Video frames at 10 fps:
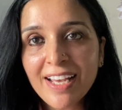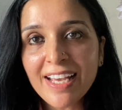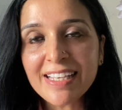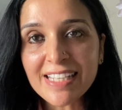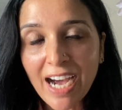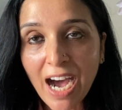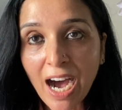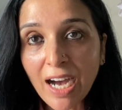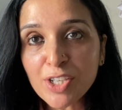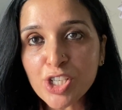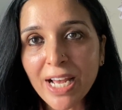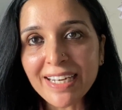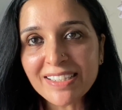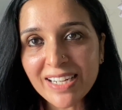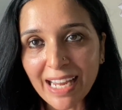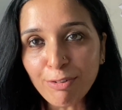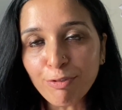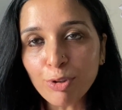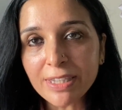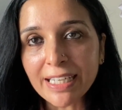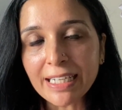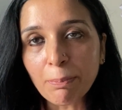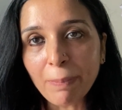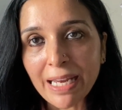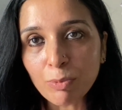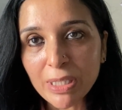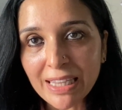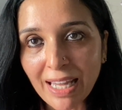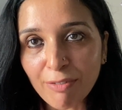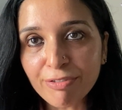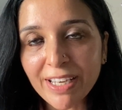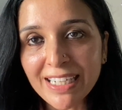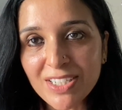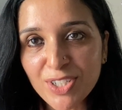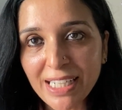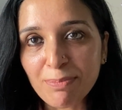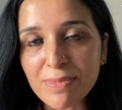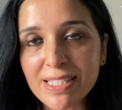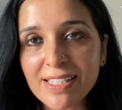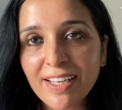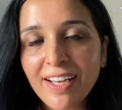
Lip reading: is a harsh and dreadful thing compared with love in dreams.